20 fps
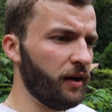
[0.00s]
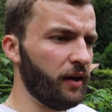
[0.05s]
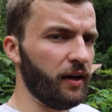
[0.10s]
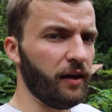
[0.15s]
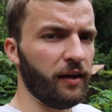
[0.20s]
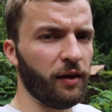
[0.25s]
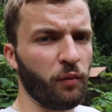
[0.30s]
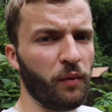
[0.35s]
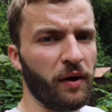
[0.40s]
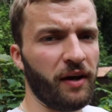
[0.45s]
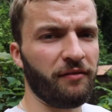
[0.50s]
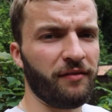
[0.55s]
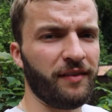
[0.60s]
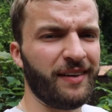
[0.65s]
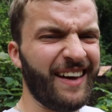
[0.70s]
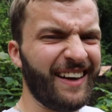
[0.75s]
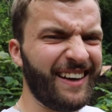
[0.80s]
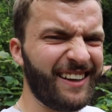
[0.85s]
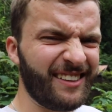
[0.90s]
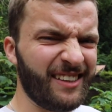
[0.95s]
in the way of
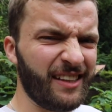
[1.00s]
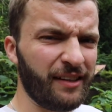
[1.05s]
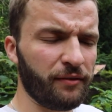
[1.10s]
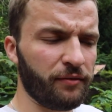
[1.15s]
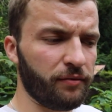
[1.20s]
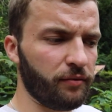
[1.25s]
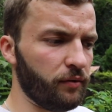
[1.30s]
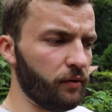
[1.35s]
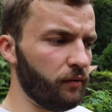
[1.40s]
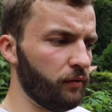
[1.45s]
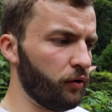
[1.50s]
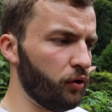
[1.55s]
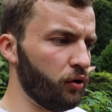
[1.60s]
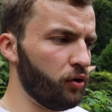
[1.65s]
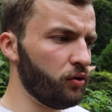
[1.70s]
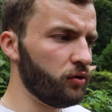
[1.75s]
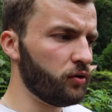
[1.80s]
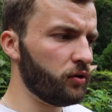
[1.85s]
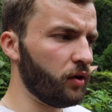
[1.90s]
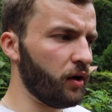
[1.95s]
negative
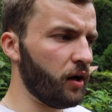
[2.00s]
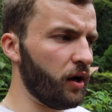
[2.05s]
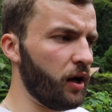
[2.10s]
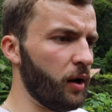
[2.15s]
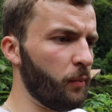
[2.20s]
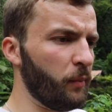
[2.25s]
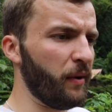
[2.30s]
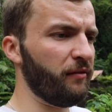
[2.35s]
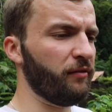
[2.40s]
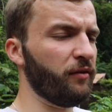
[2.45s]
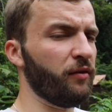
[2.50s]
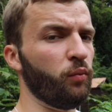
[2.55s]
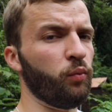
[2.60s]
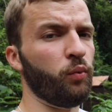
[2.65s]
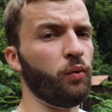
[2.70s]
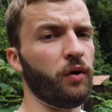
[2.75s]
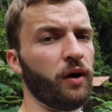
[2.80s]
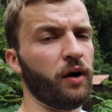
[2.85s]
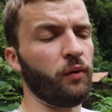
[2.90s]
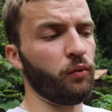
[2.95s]
reviews having
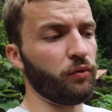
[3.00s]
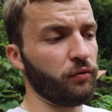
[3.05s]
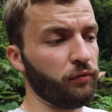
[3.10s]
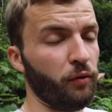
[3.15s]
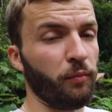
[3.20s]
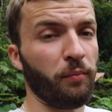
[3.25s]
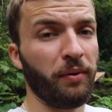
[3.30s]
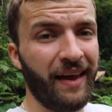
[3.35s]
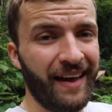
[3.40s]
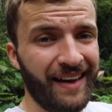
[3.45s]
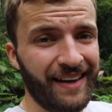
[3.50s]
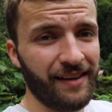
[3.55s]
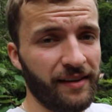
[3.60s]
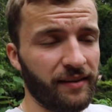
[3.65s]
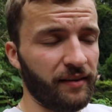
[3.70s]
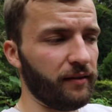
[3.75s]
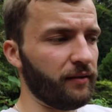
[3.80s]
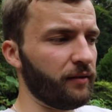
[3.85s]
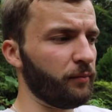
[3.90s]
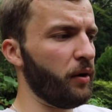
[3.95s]
a waterfall blade
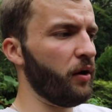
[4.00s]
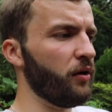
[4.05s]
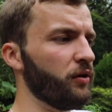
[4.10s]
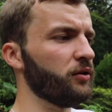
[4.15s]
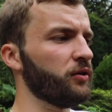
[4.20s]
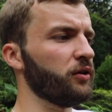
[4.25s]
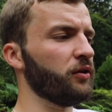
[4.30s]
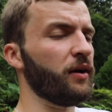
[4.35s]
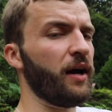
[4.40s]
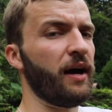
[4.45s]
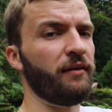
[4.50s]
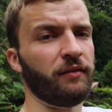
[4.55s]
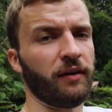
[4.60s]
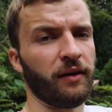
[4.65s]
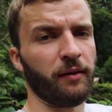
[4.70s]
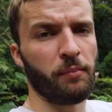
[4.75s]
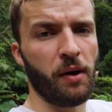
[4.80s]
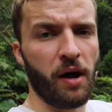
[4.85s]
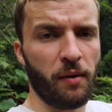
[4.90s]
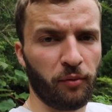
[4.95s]
as opposed to having
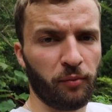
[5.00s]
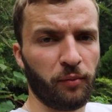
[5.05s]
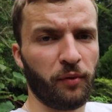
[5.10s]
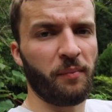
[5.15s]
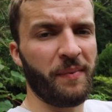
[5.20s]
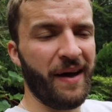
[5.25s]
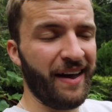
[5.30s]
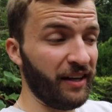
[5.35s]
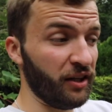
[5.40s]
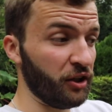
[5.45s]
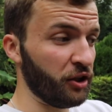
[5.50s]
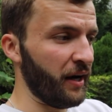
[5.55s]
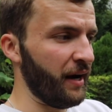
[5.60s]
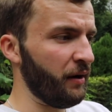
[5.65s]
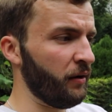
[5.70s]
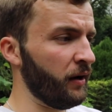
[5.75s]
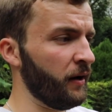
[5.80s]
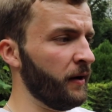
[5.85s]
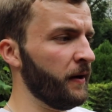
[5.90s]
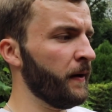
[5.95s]
a purpose-built backy
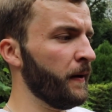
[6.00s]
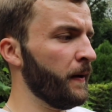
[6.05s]
shower.